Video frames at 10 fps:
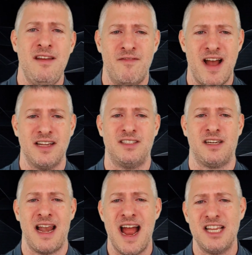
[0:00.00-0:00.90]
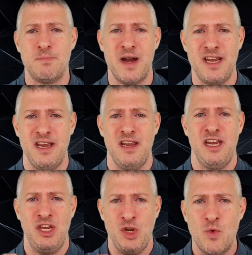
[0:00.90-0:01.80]
invest clients' money
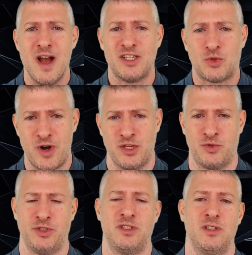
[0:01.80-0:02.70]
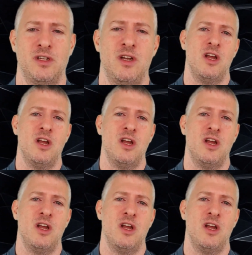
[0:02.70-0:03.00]
in US treasuries.